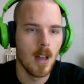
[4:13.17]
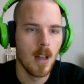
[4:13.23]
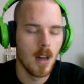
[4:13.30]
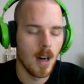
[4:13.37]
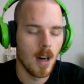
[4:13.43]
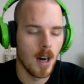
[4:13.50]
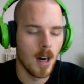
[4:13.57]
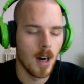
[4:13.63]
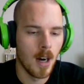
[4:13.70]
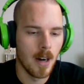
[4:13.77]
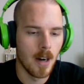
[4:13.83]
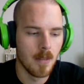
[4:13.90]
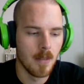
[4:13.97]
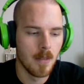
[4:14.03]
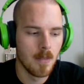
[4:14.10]

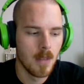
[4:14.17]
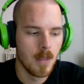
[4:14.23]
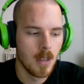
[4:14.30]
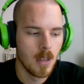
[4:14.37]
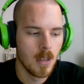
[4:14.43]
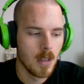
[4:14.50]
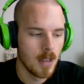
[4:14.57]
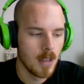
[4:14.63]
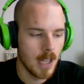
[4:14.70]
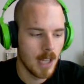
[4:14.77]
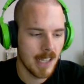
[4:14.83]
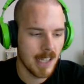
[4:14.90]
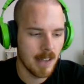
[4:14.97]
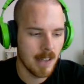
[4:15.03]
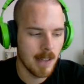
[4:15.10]
And
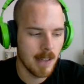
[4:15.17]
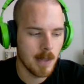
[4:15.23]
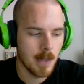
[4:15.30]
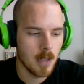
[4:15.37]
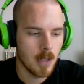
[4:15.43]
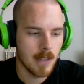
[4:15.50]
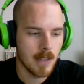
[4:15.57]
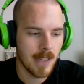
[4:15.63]
so he's been doing